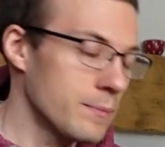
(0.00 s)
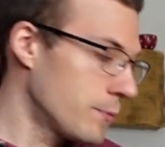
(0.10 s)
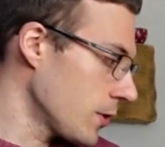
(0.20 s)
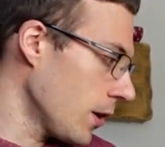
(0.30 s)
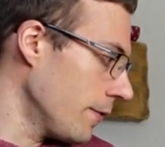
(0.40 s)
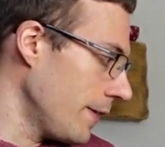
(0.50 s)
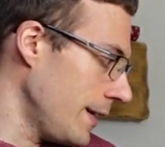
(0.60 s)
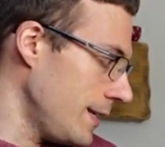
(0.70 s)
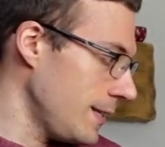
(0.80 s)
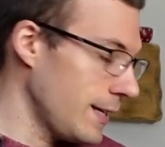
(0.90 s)
sort of
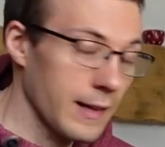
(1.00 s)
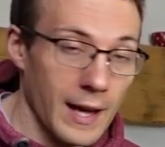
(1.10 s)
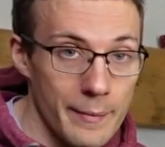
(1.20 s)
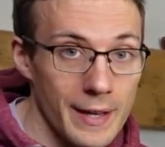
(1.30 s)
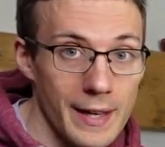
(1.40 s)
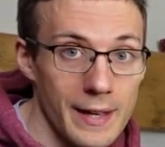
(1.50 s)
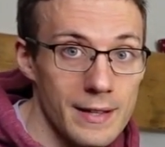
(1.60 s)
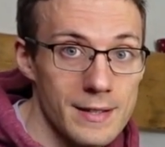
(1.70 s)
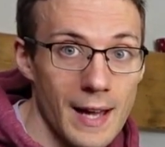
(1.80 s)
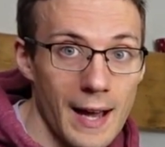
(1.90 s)
easy climbing
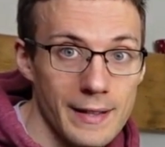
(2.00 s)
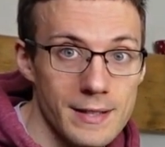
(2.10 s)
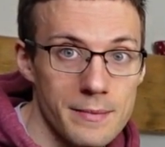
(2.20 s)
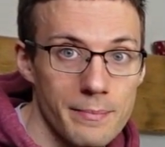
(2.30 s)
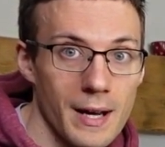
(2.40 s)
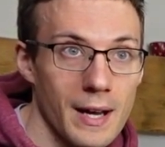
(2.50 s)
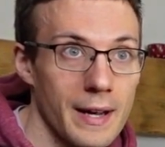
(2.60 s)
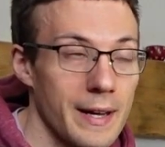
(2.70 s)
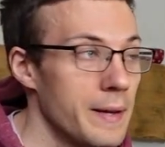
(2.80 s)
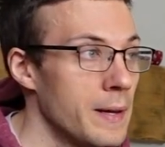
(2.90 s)
gears as
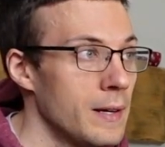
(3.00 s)
my